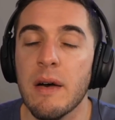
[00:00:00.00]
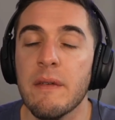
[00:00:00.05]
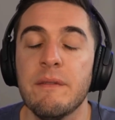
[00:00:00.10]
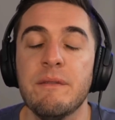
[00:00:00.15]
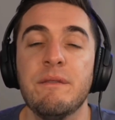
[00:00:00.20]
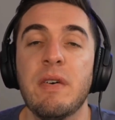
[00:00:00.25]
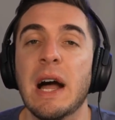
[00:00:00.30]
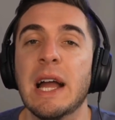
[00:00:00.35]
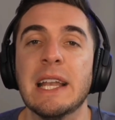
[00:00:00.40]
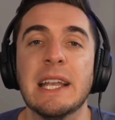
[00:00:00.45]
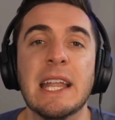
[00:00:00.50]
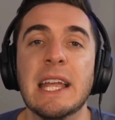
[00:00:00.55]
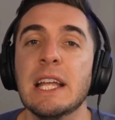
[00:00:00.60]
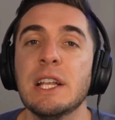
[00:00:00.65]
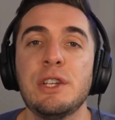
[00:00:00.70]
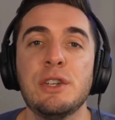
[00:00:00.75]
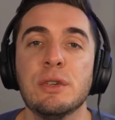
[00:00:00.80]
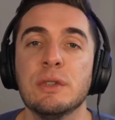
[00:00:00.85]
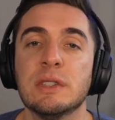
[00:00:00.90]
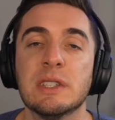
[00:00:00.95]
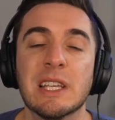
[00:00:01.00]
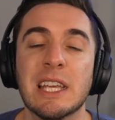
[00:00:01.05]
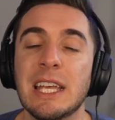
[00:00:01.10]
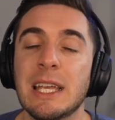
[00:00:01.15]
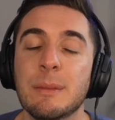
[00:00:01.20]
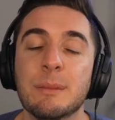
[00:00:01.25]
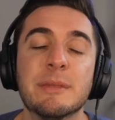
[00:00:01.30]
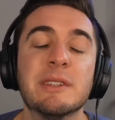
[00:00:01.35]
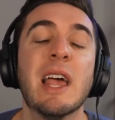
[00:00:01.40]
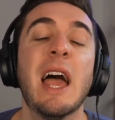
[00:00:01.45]
financial
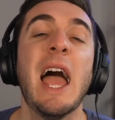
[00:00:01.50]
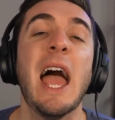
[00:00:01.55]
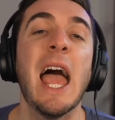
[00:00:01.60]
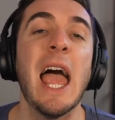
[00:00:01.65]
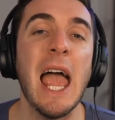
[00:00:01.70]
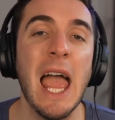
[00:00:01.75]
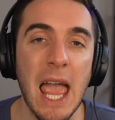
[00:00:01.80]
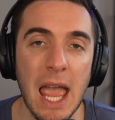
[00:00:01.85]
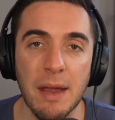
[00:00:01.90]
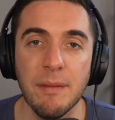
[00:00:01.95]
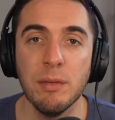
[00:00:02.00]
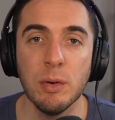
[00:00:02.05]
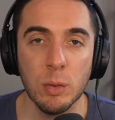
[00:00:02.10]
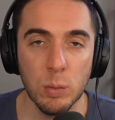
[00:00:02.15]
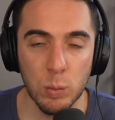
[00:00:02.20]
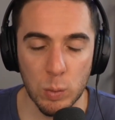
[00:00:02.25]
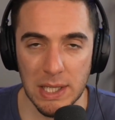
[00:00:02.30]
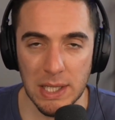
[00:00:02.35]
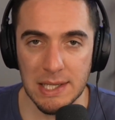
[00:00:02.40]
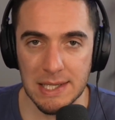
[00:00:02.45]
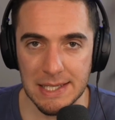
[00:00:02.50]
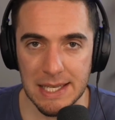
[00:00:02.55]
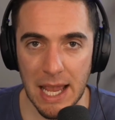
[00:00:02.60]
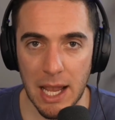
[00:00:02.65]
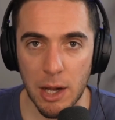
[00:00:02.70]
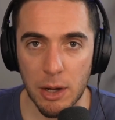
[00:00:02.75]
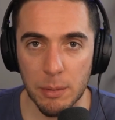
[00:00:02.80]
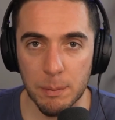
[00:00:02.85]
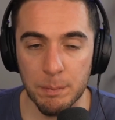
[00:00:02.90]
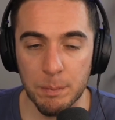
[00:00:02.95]
schemes ever went
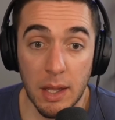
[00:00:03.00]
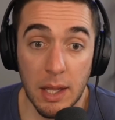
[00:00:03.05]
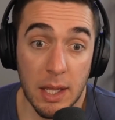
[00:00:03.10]
down,